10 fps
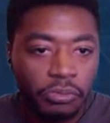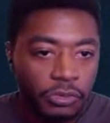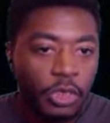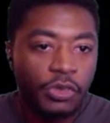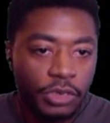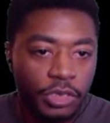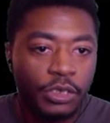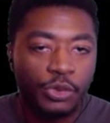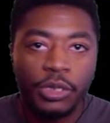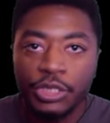So thirteen
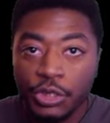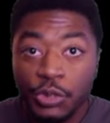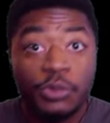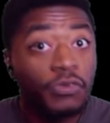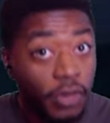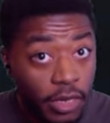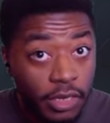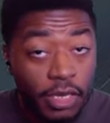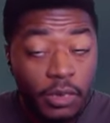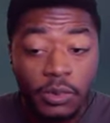twenty-two, very
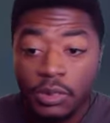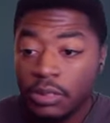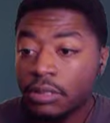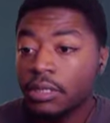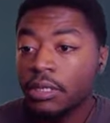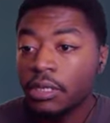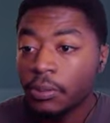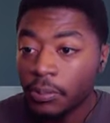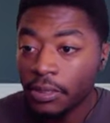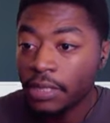close,
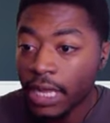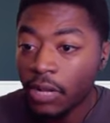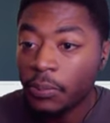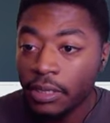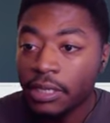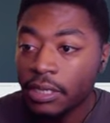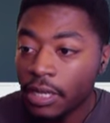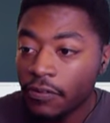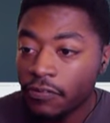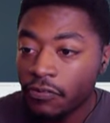but that'll be
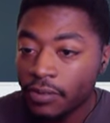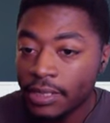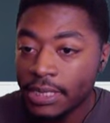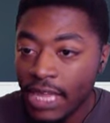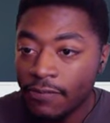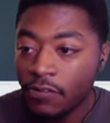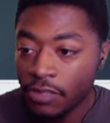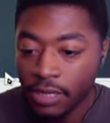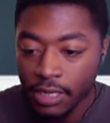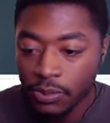enough to save you for
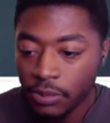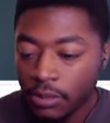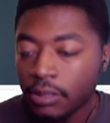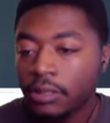the next one.